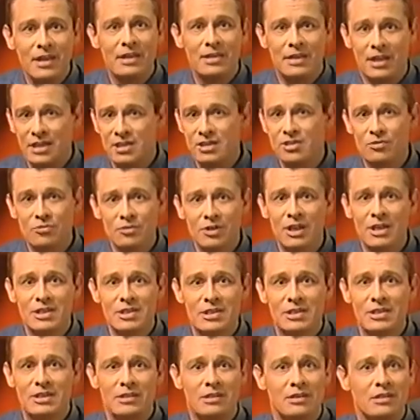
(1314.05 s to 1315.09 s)
That's the way I
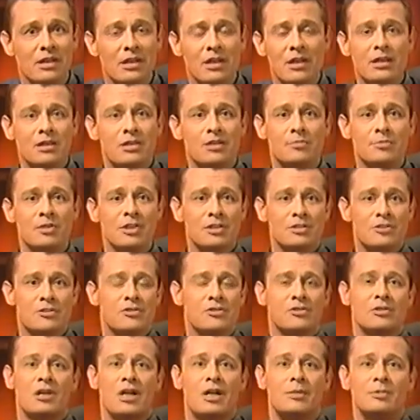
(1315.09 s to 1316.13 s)
see it. To me, it's
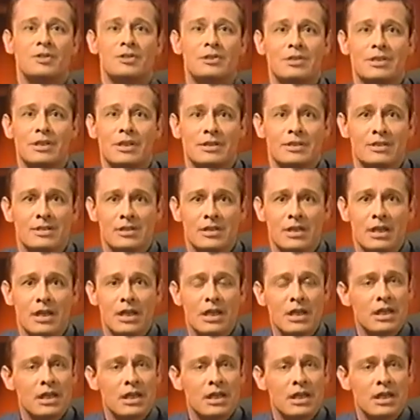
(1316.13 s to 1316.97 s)
just common sense.